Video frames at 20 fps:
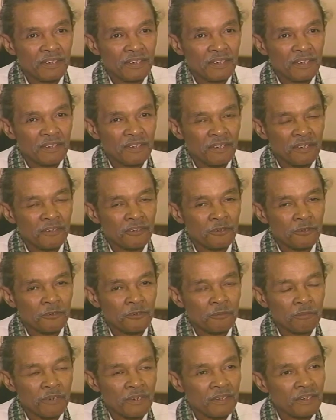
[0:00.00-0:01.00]
another
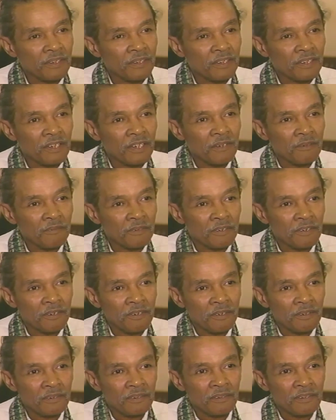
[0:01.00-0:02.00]
group, I can't
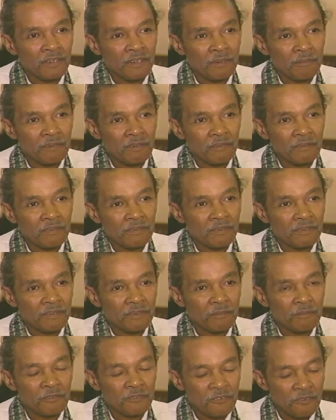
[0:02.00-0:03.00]
recall the name of it.
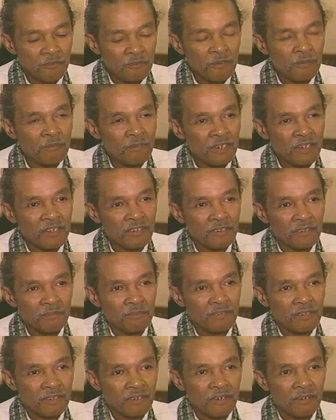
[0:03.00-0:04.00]
It was three bands up
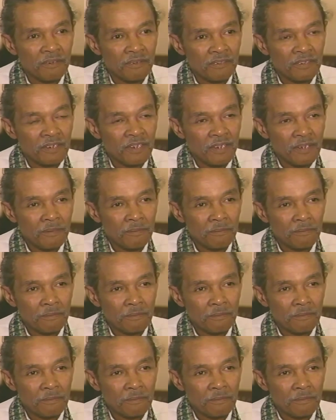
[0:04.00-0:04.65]
there at all times.